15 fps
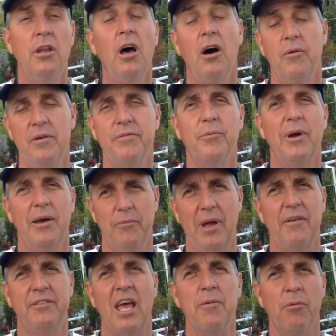No, we
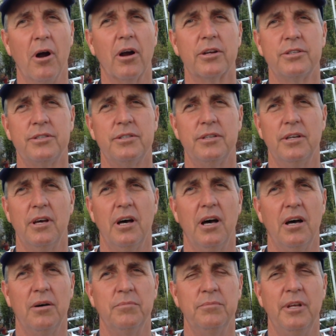have tape marks,
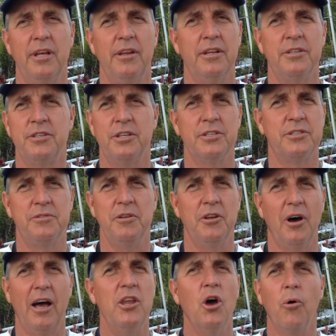and it's just
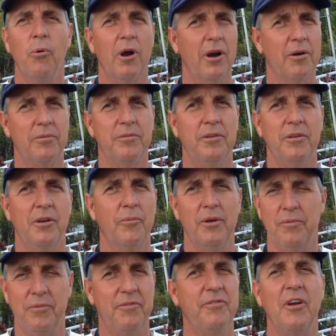I know where
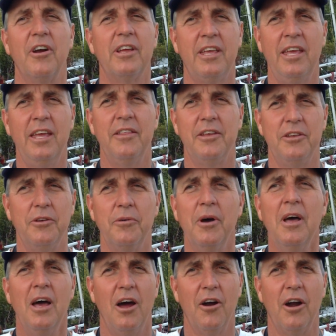very key that you
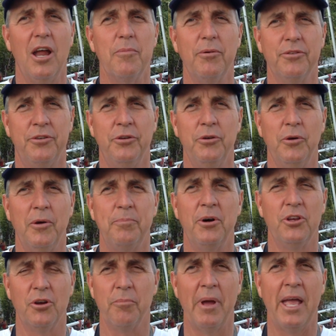are able to
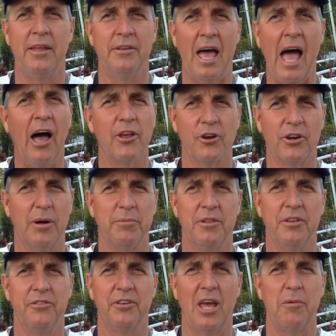put your main halyard up to
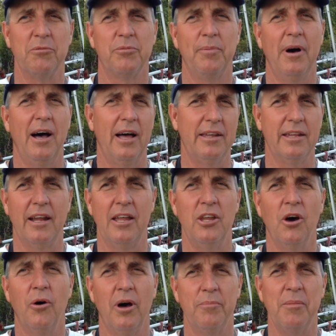the same spot, and I
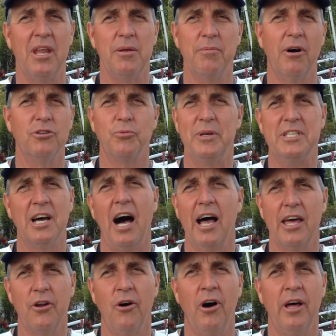know on many boats we
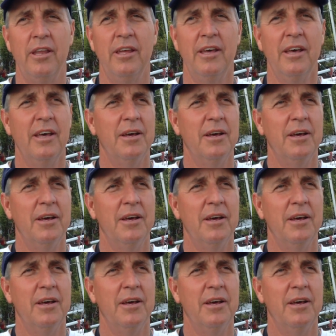tie it on.